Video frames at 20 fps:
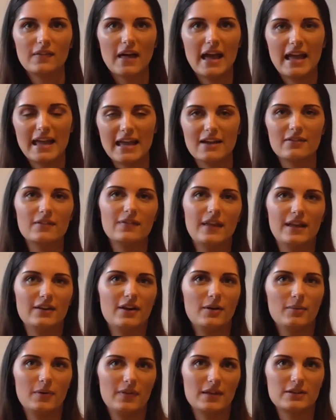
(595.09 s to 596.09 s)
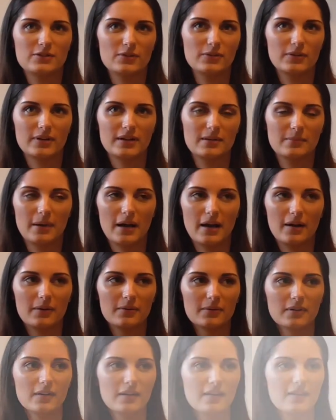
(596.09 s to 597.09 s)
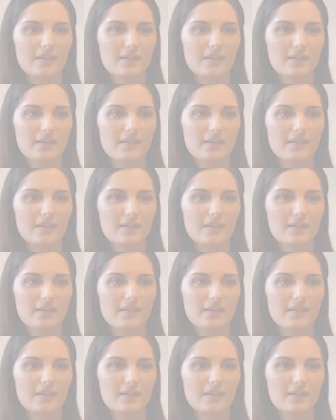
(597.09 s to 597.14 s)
they're here and they know what they're talking about.